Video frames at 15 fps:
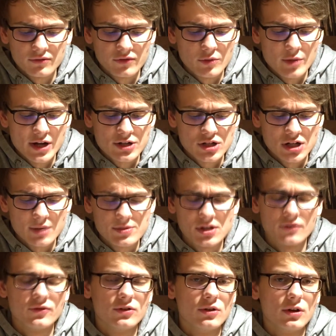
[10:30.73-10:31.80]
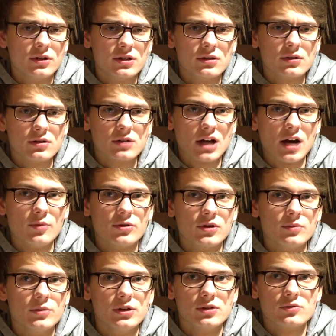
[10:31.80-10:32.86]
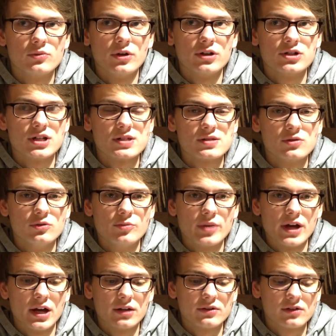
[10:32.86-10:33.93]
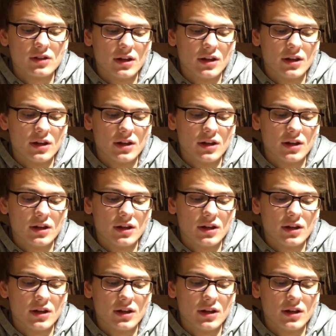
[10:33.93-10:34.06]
the matchups of the non-Garbodor build were just too bad.